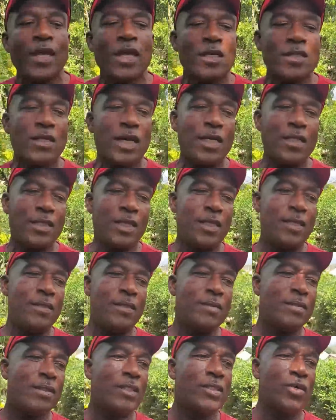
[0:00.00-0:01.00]
So I said,
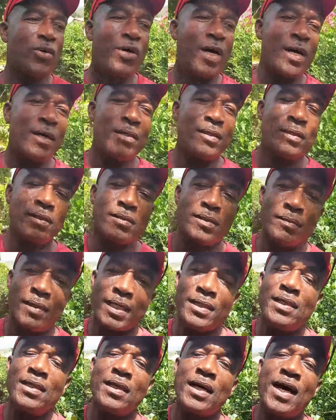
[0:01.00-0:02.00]
I
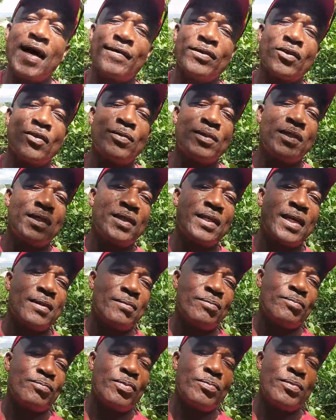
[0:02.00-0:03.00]
think I have something
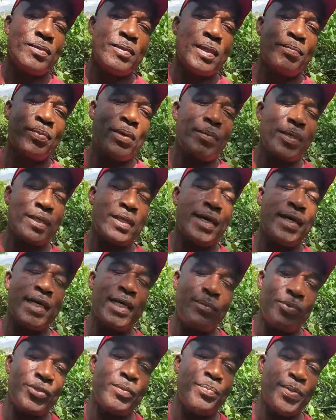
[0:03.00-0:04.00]
you probably can
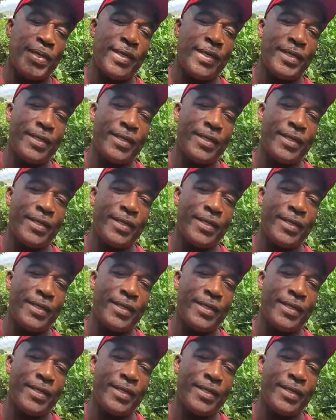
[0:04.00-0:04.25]
help with the pain,